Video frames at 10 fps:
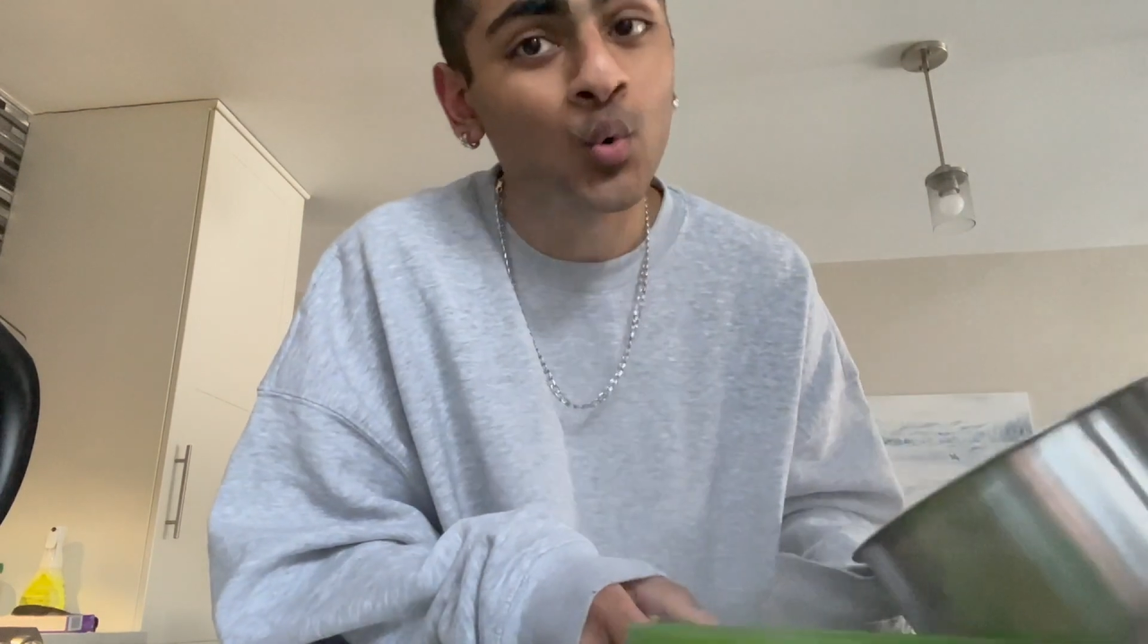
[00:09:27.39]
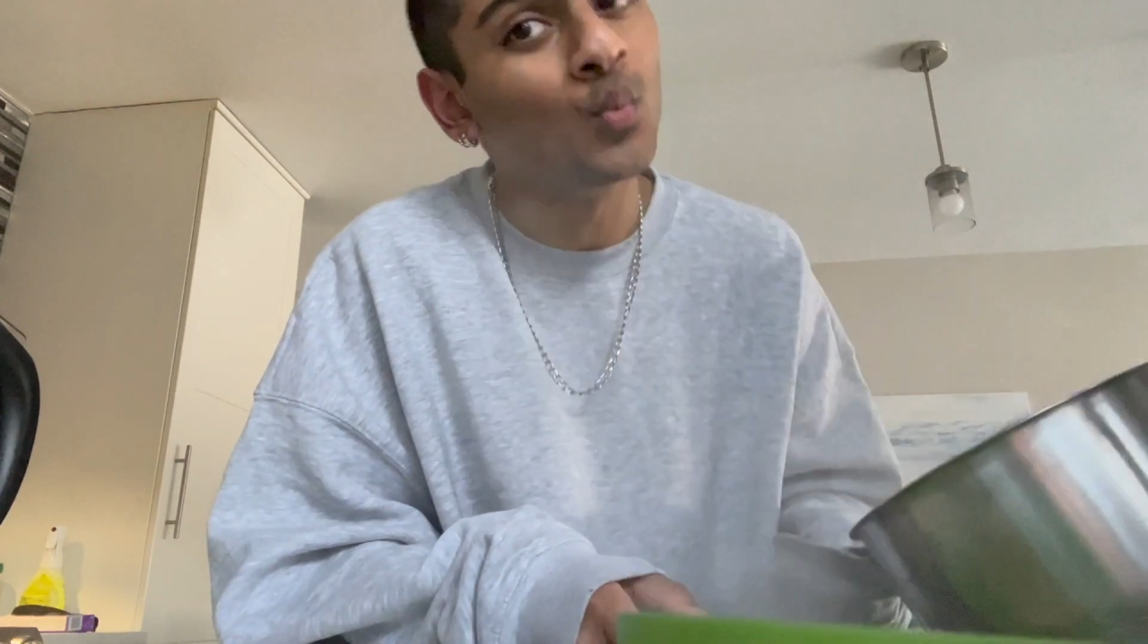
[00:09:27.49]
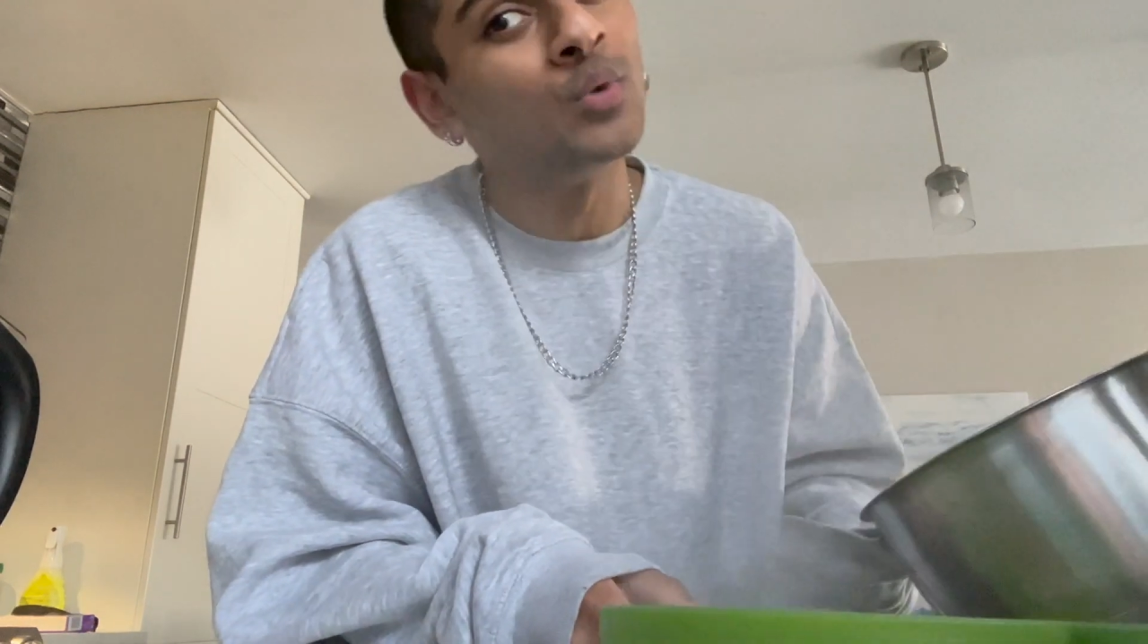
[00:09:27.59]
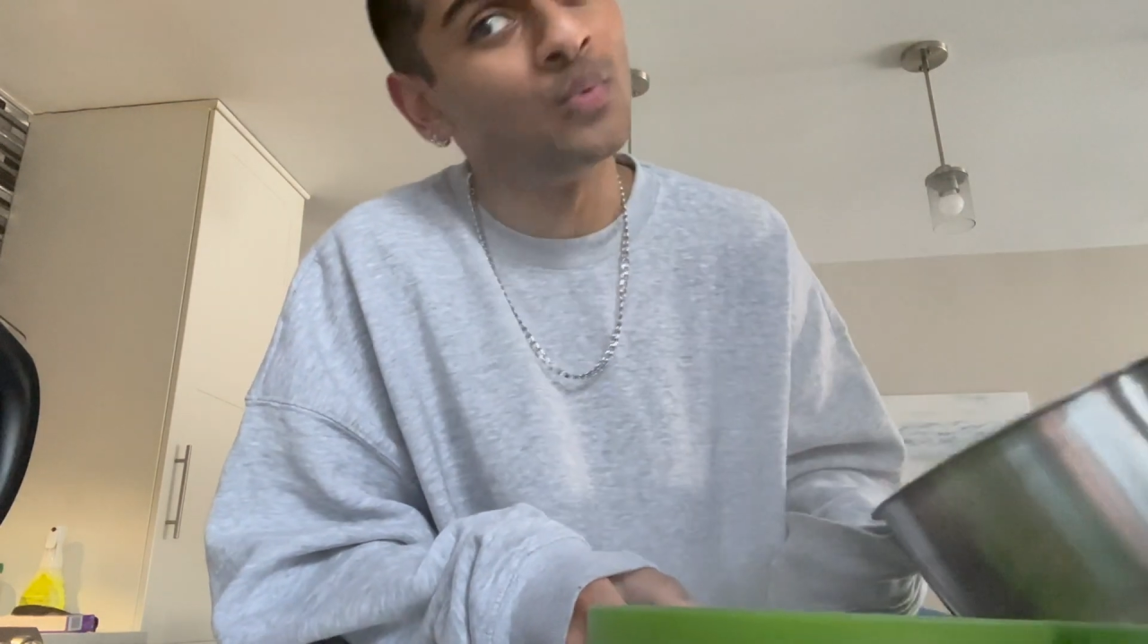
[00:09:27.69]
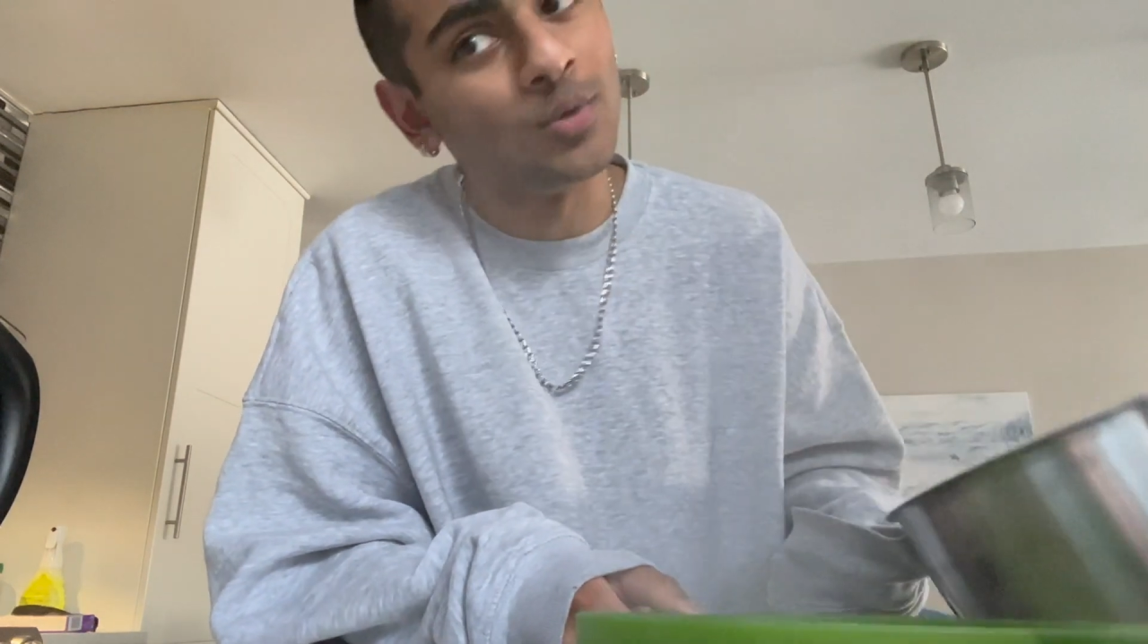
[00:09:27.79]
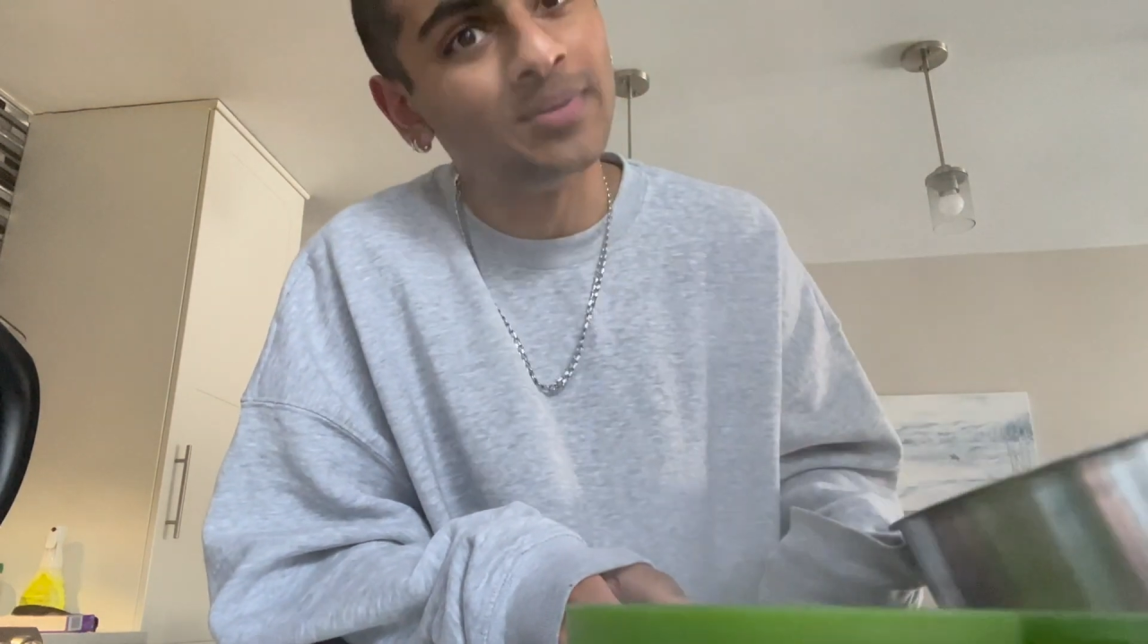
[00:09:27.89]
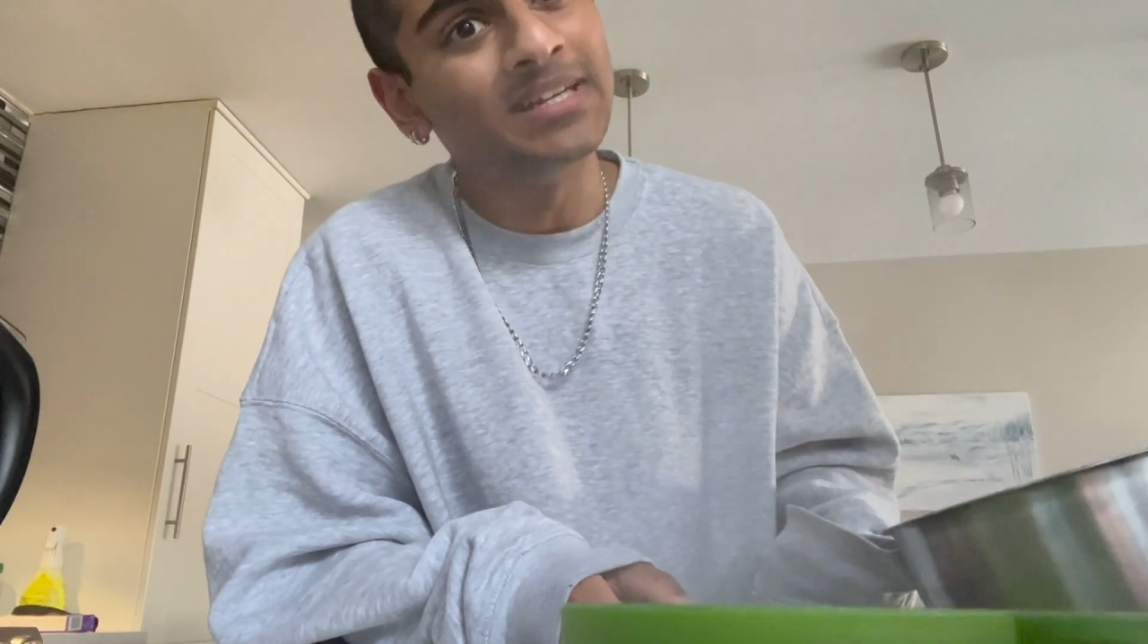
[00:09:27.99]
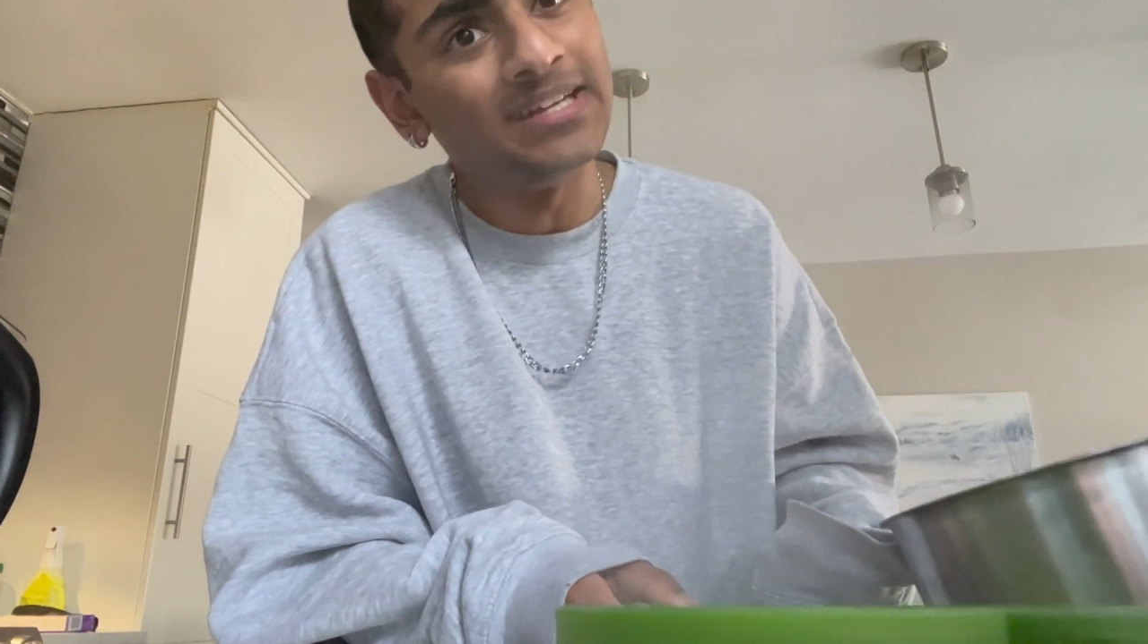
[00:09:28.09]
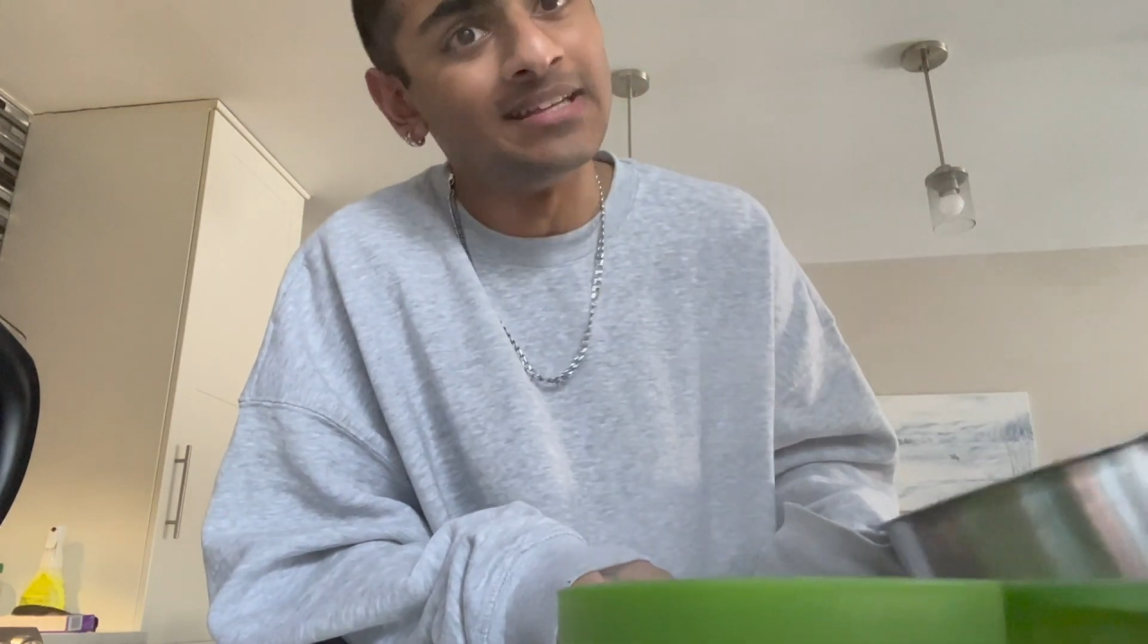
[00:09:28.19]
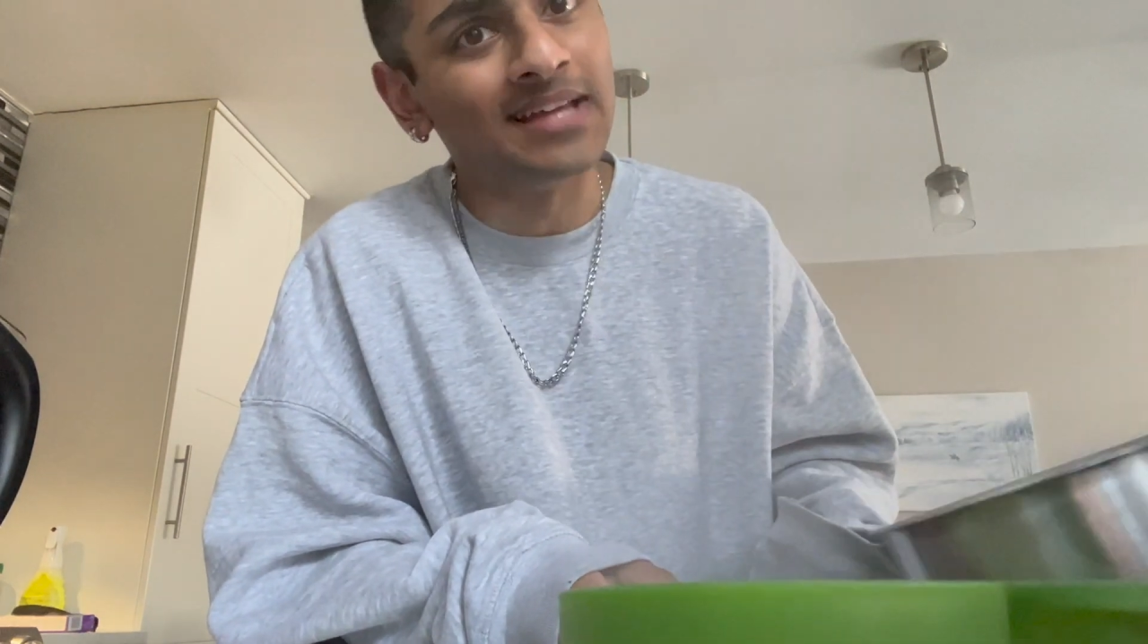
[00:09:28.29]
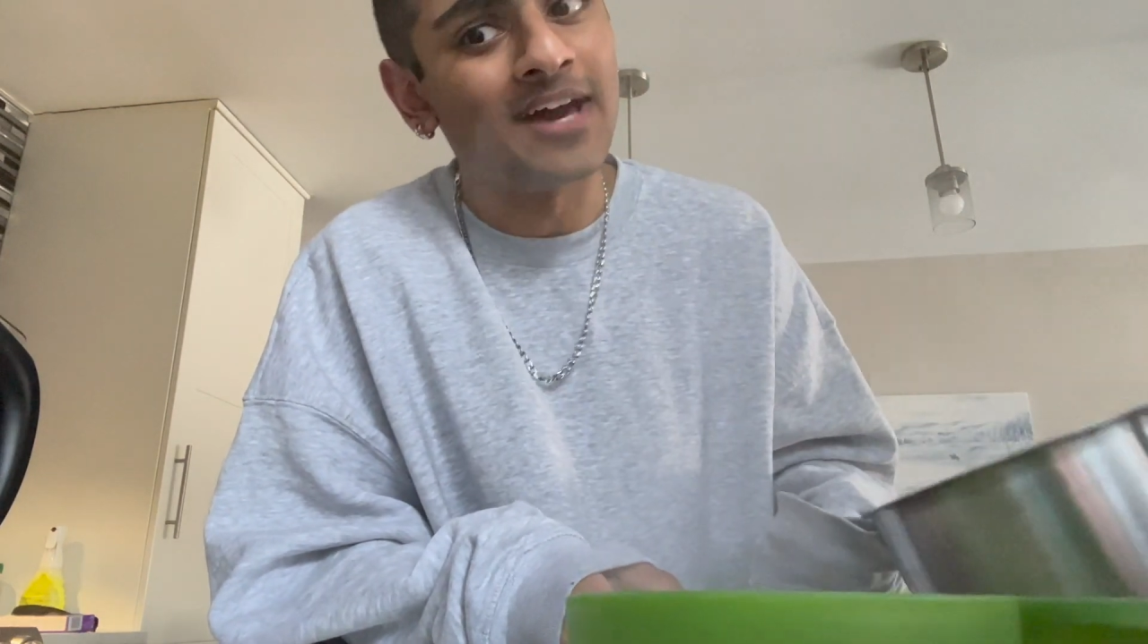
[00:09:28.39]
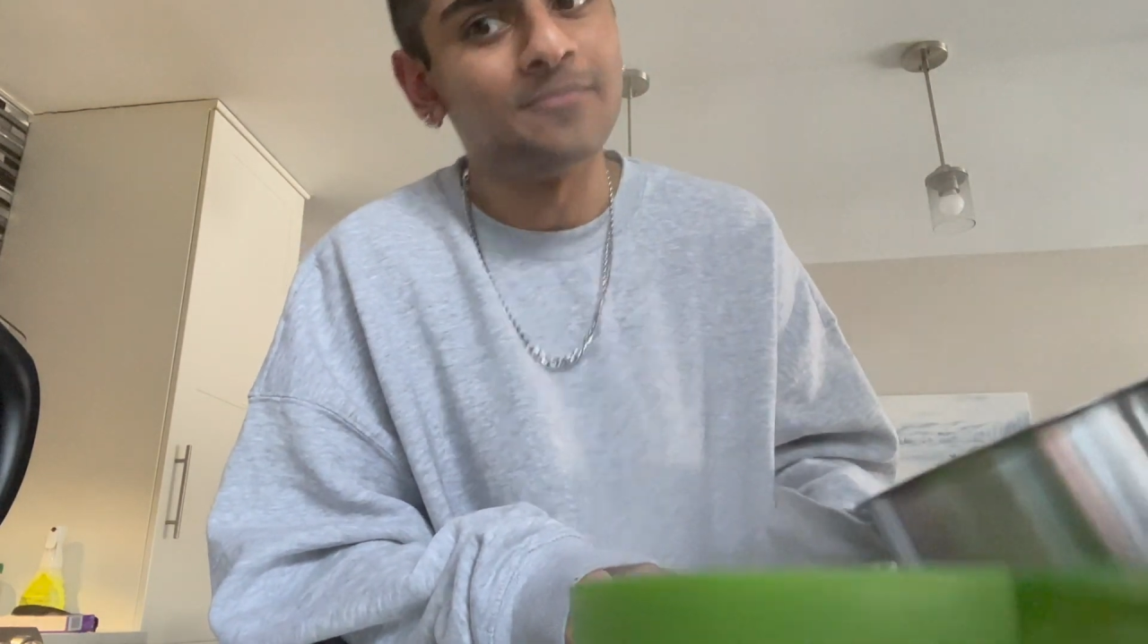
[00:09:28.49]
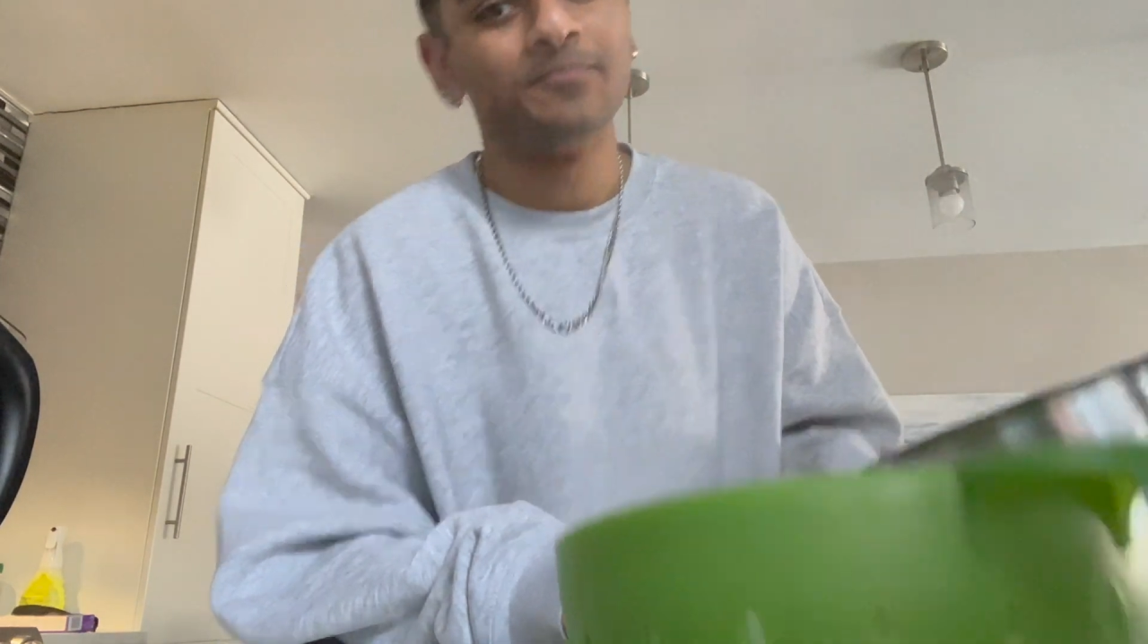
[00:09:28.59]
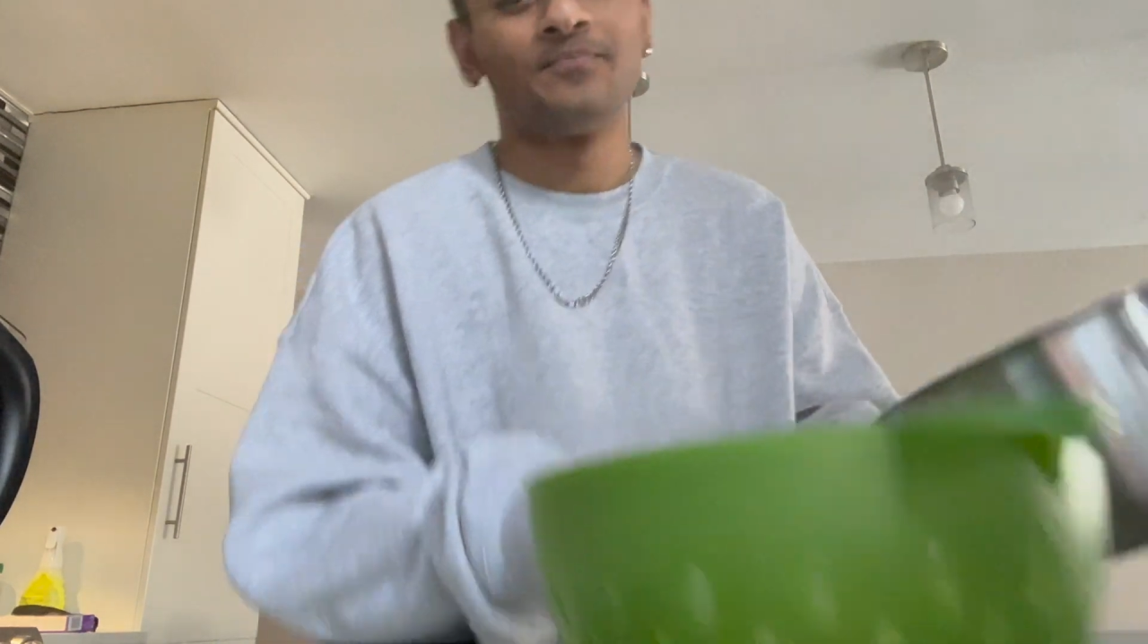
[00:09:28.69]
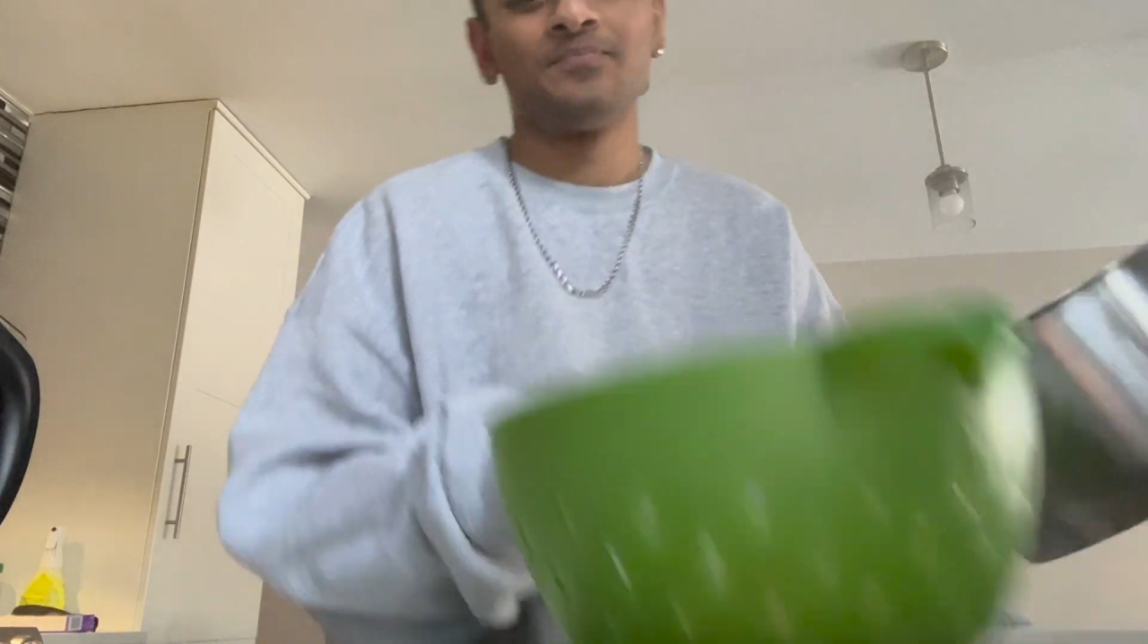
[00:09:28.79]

we will be needing that.